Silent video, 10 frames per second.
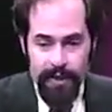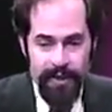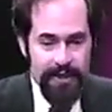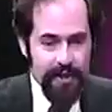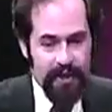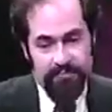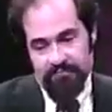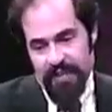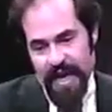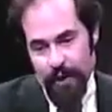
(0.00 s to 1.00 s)
He said,
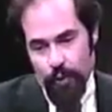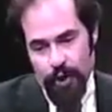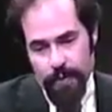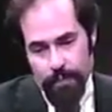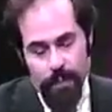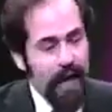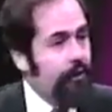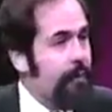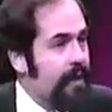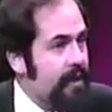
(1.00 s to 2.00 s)
I don't want to be
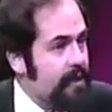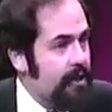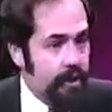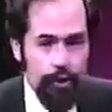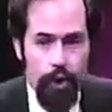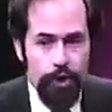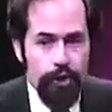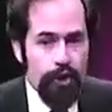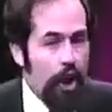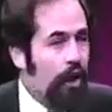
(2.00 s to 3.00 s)
bothered by this. It's all
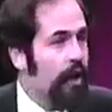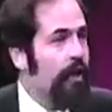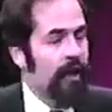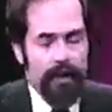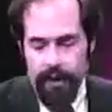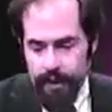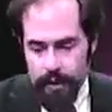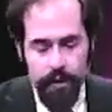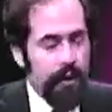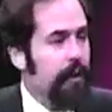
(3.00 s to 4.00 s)
junk.
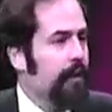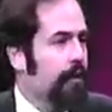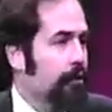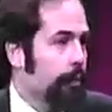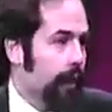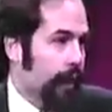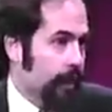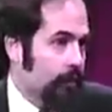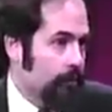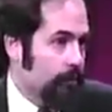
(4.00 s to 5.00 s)
Click, goodbye.